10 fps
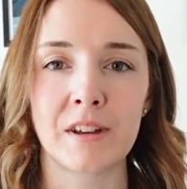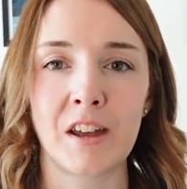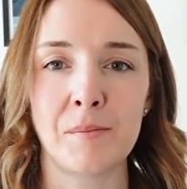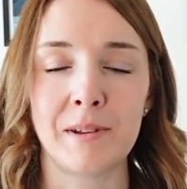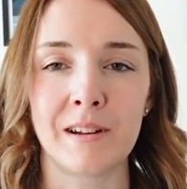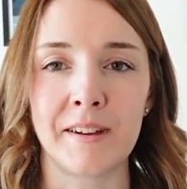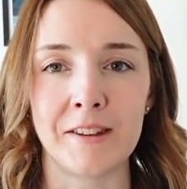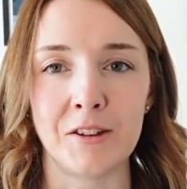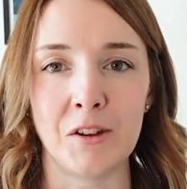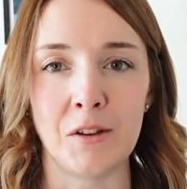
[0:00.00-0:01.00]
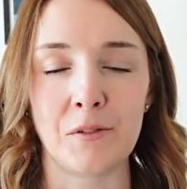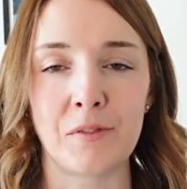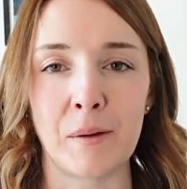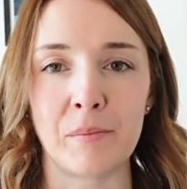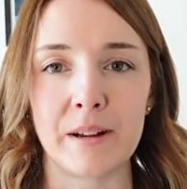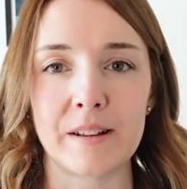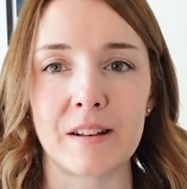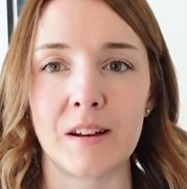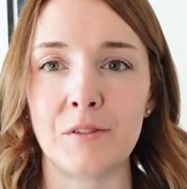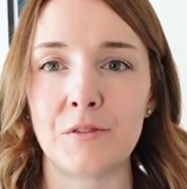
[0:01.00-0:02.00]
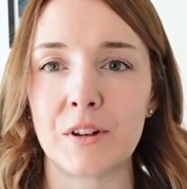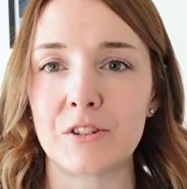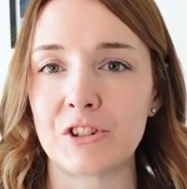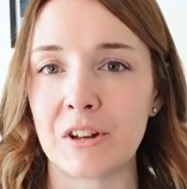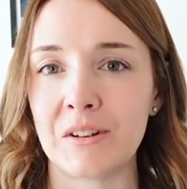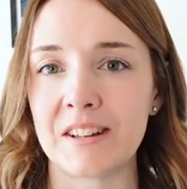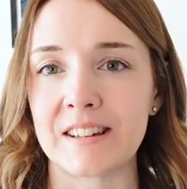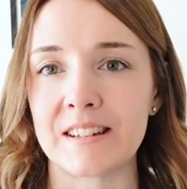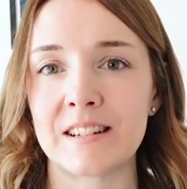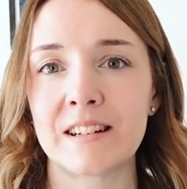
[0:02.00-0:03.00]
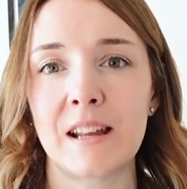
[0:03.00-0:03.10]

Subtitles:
I hope you like the new fabrics that I've chosen.